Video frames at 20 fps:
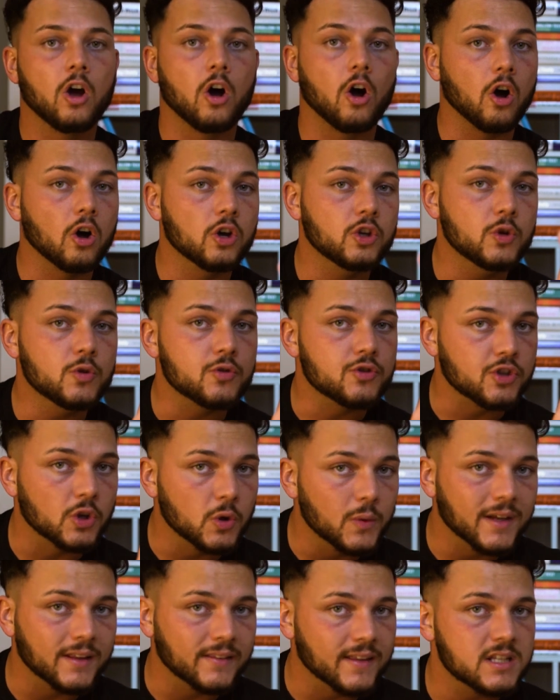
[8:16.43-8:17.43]
Are you
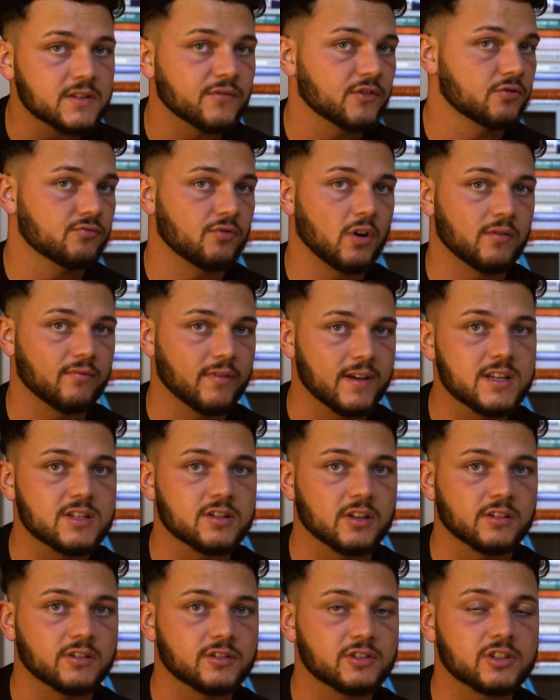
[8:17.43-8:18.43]
doing this for the right
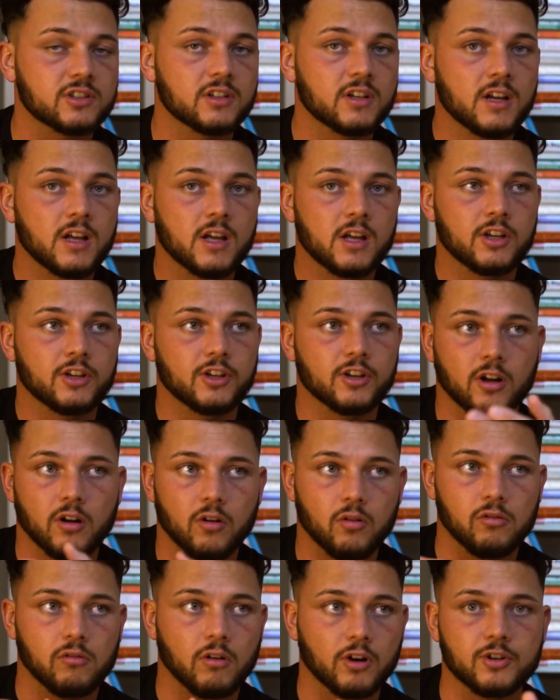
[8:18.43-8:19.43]
reasons? You know,
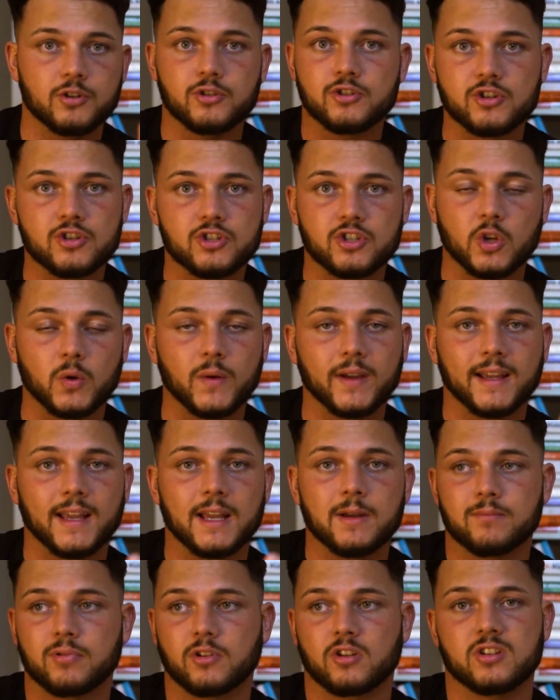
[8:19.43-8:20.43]
or are you just doing
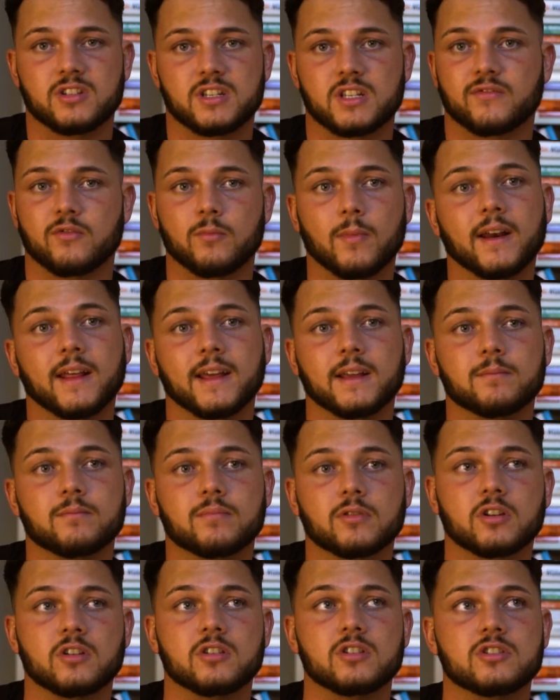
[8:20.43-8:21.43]
it because it's for money?
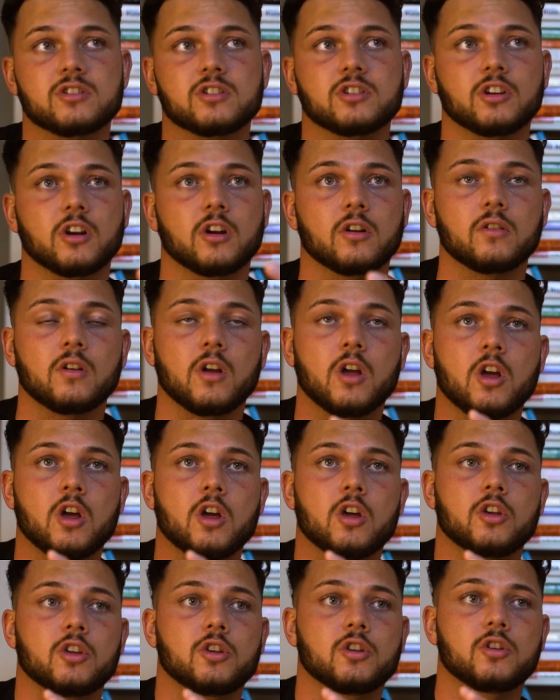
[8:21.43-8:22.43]
Because, you know,
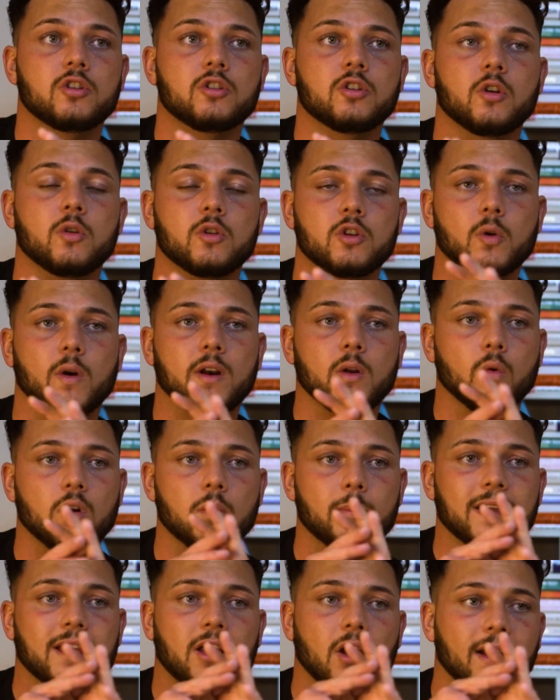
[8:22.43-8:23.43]
you only want
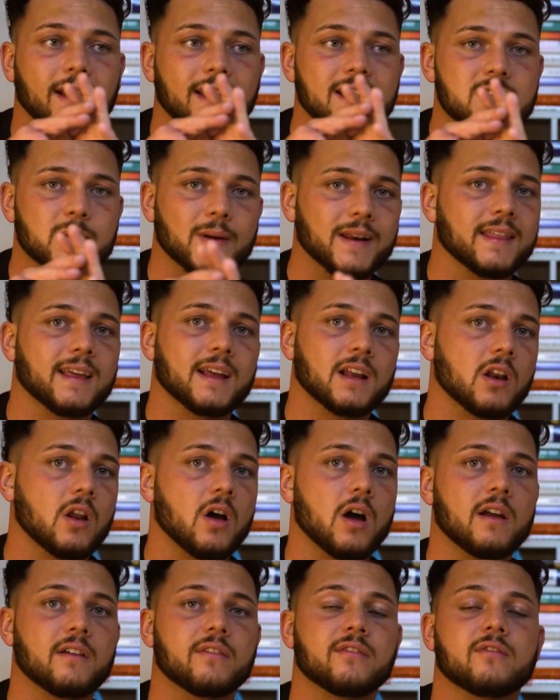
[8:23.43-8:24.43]
to be going into anything in
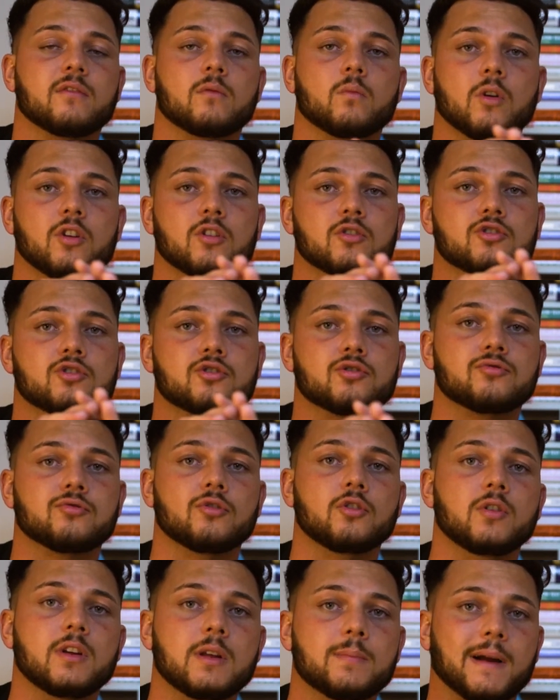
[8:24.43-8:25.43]
life when you're
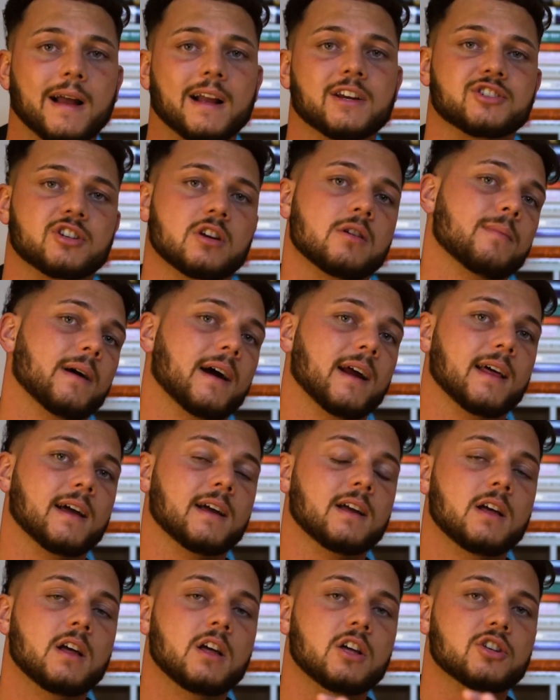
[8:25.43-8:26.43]
truly passionate about
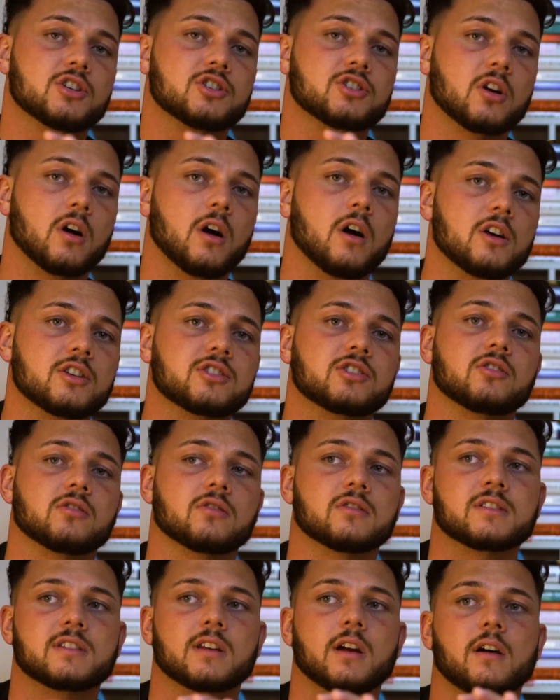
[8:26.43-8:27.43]
it. Start asking
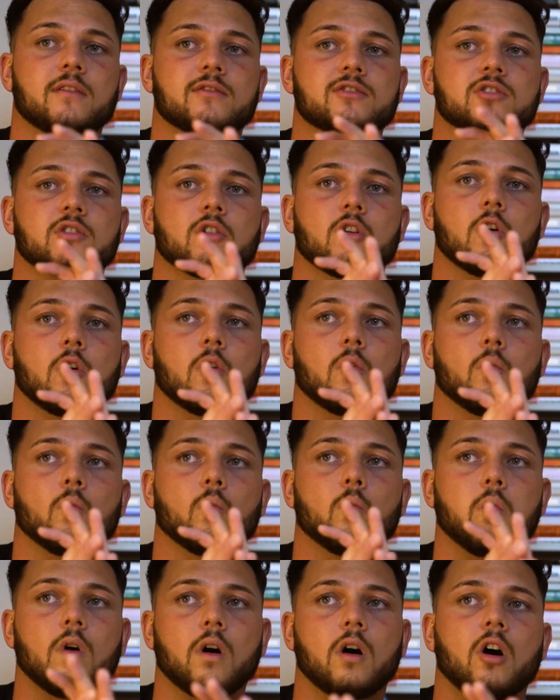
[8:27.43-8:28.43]
yourselves,
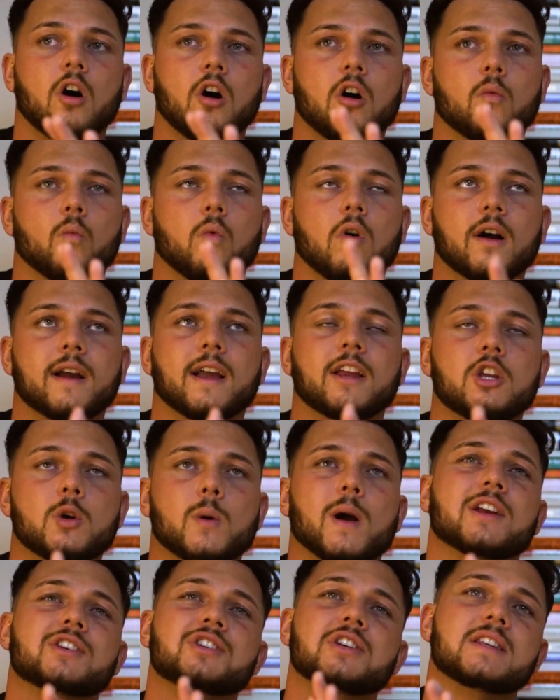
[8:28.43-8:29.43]
what can you
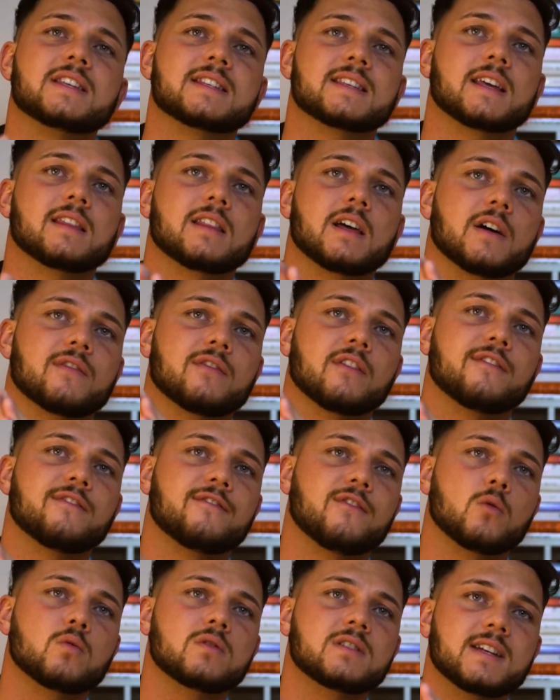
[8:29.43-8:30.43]
actually sit there for
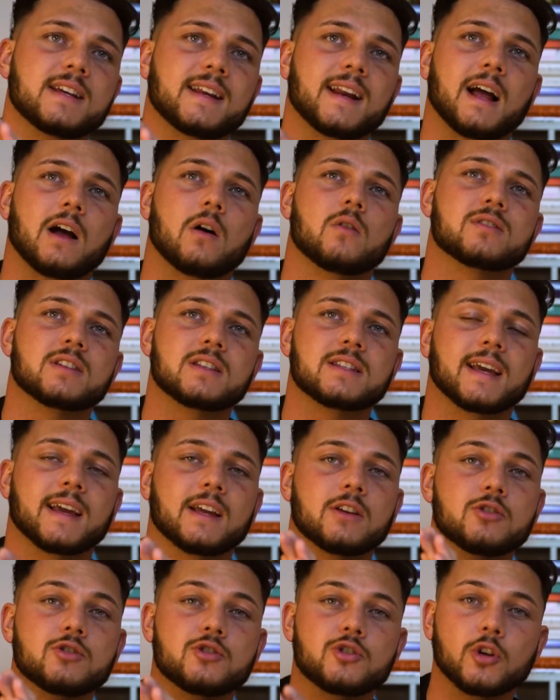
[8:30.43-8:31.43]
14 hours a day
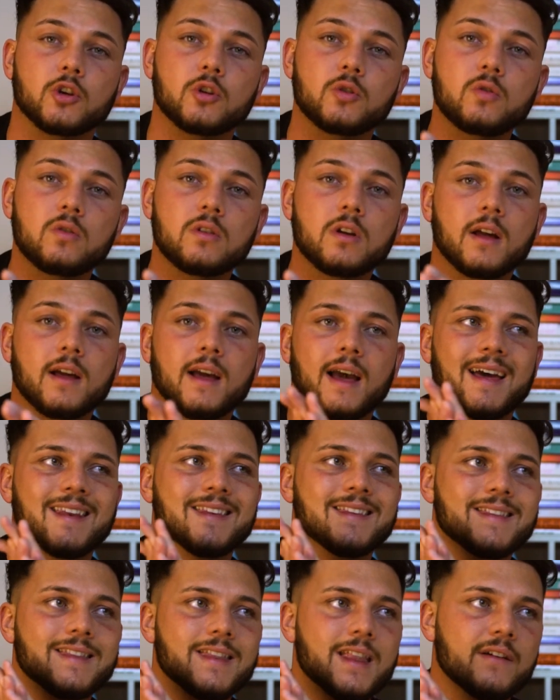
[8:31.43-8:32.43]
and do
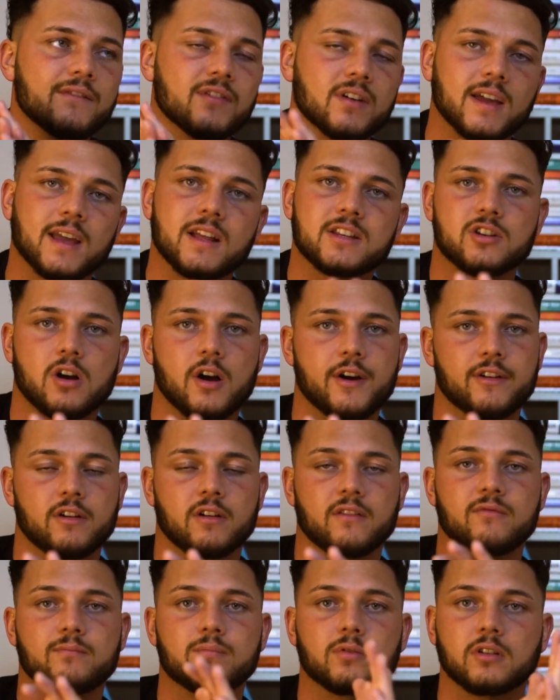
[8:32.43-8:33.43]
and never get tired
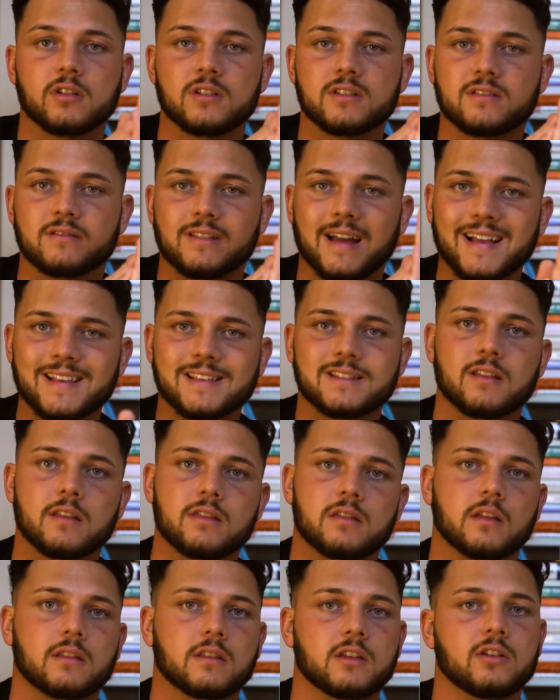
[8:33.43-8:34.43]
of? Because that's the
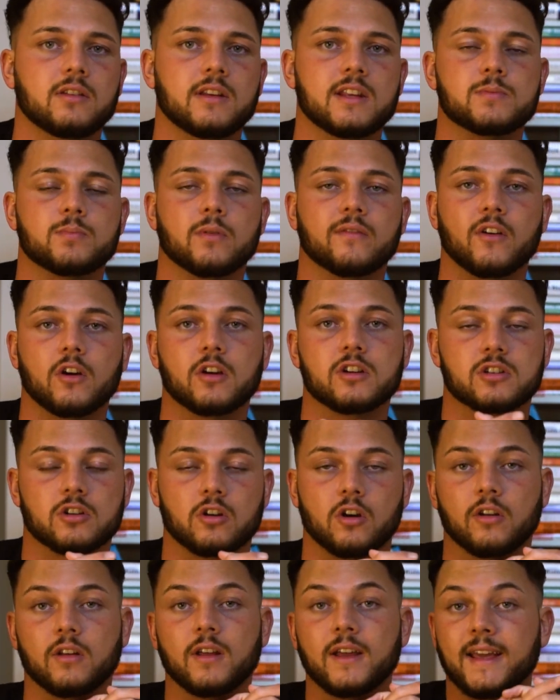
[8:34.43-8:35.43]
thing that you need to be focusing
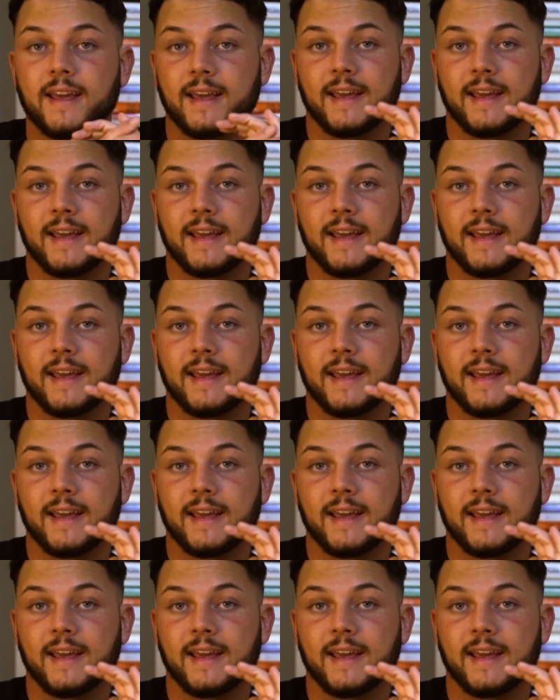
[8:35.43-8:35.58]
on.